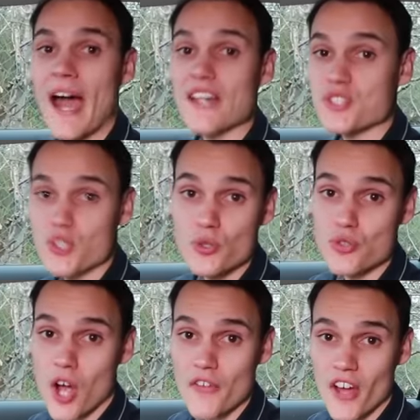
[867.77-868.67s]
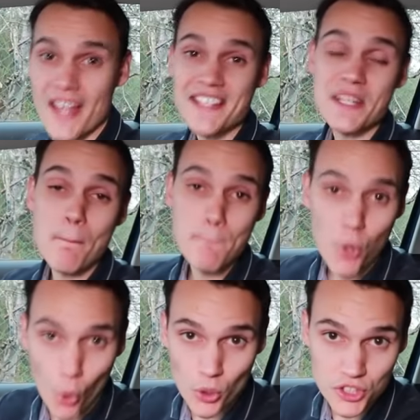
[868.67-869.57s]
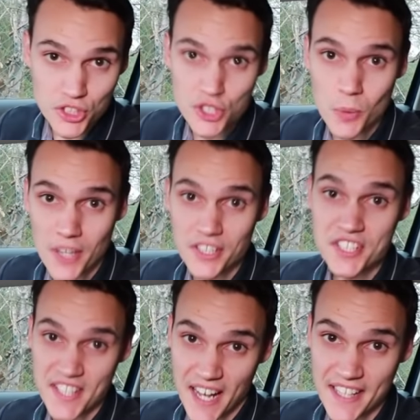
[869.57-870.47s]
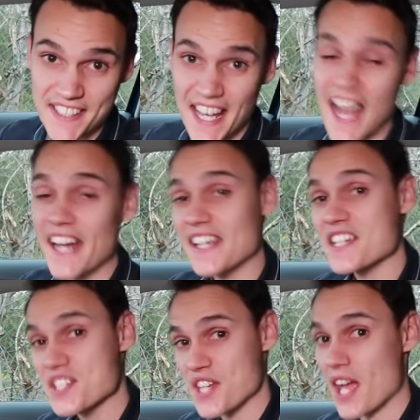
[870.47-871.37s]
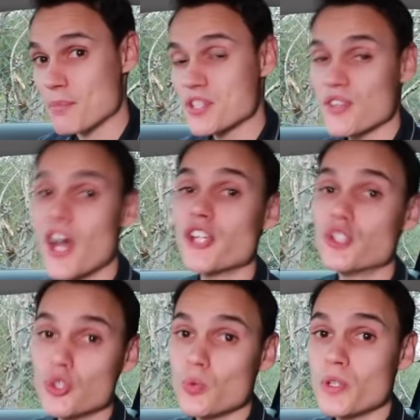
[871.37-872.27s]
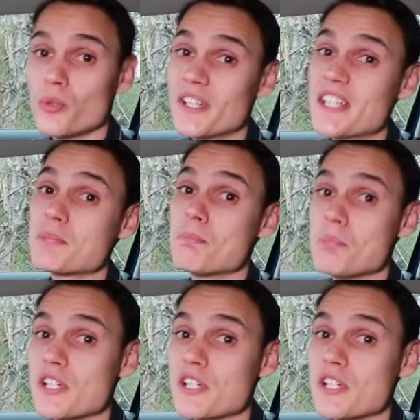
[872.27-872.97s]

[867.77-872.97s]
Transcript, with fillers: As a new driver, it's important to understand and accept that you will need